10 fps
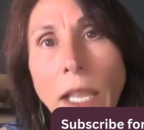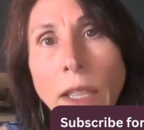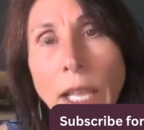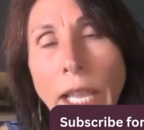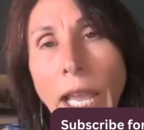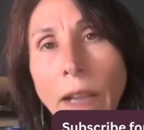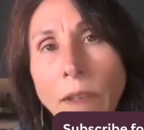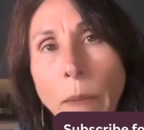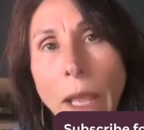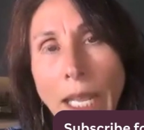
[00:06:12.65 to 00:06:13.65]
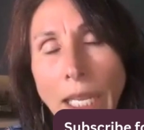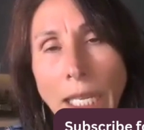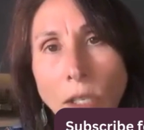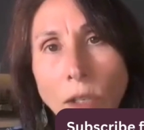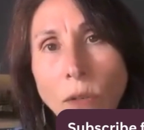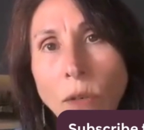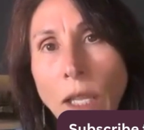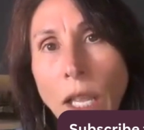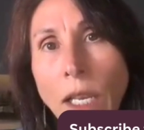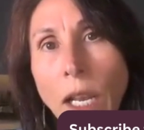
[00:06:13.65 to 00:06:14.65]
that they have to pay into,
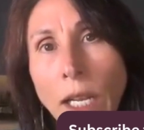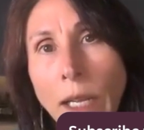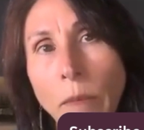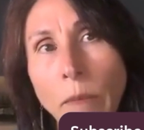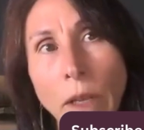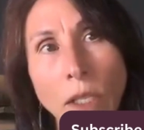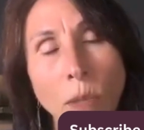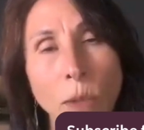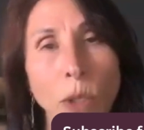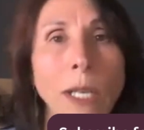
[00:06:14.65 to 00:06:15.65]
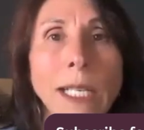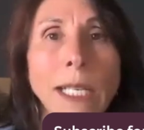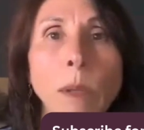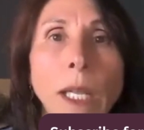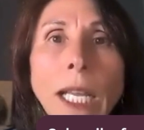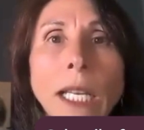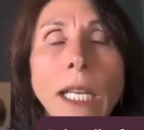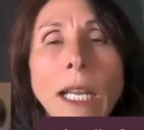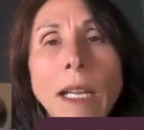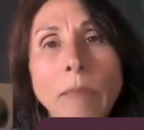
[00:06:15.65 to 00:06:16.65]
and then a consumer who has a
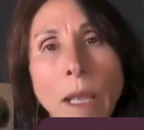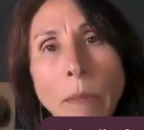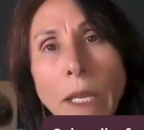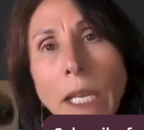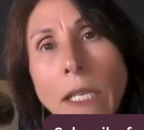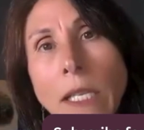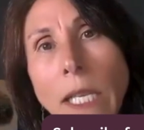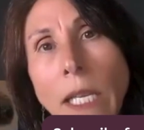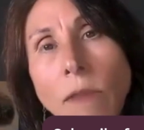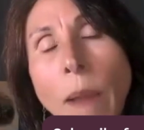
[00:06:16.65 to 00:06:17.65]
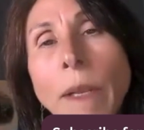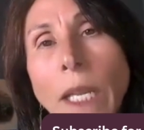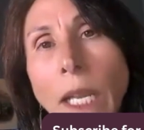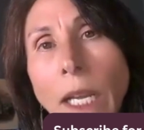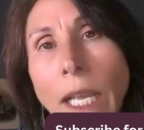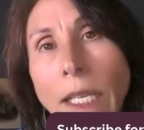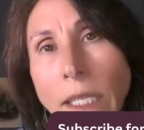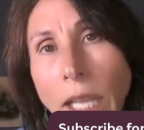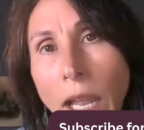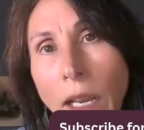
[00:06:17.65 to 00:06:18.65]
complaint maybe can seek remedy
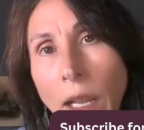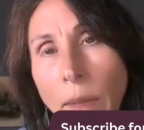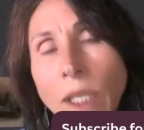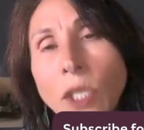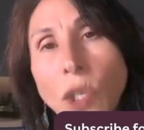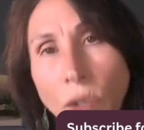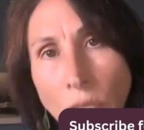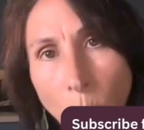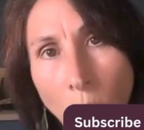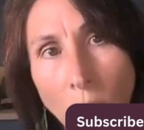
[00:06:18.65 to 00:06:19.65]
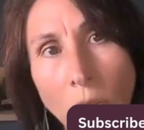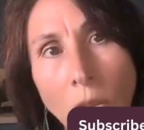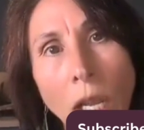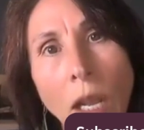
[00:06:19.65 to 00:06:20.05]
against that insurance bond.